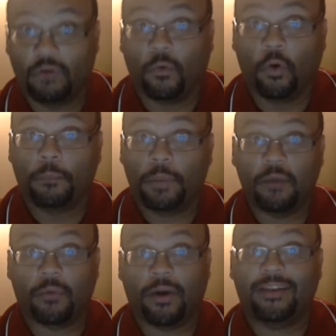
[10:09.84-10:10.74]
for
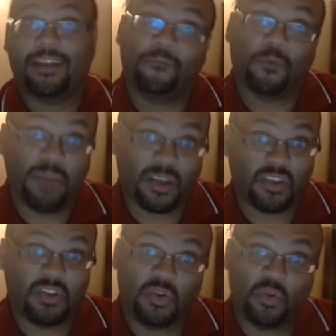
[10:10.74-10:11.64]
Perine and for
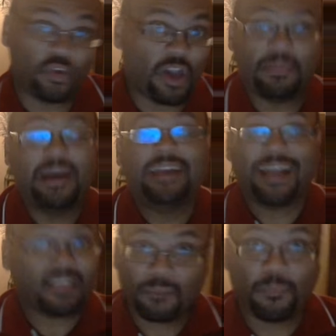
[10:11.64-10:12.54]
Mixon to do the job?
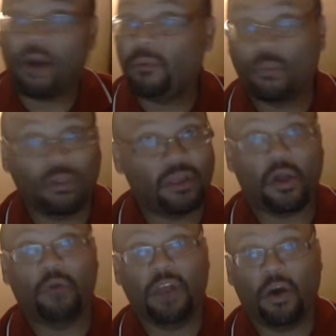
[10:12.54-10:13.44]
That's the part we really
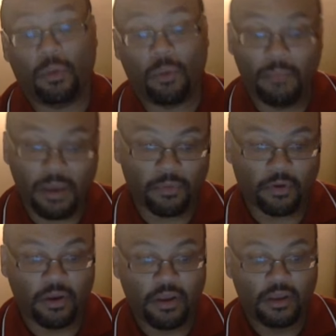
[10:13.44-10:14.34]
don't know. And
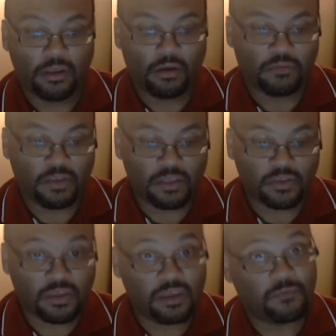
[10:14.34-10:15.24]
remember, you know,
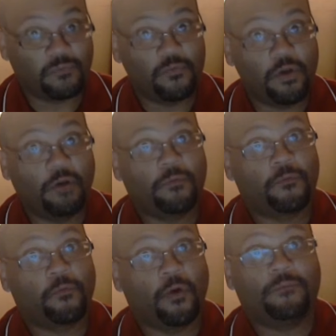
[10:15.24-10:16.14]
Tennessee's you know
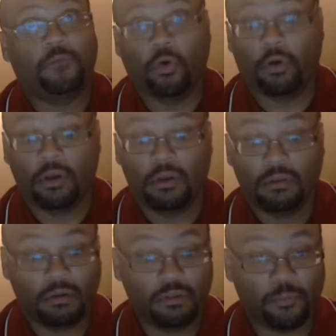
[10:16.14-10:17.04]
front four,
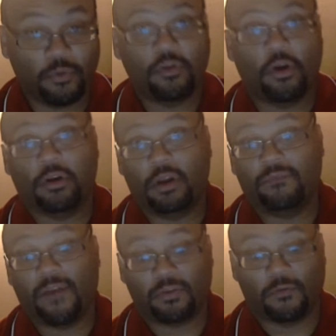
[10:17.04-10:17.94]
you know, they're pretty darn good. In
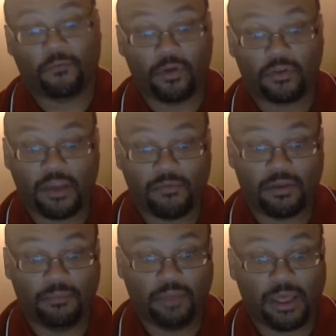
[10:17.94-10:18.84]
fact, their front seven
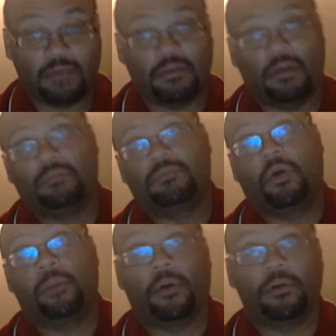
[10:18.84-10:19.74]
can play. You know,
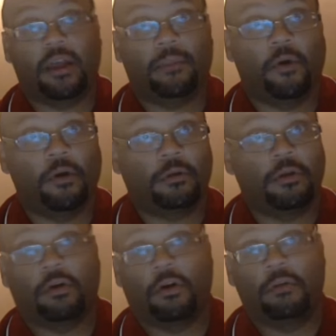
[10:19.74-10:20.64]
Derek Barnett, Curt, you know, Curt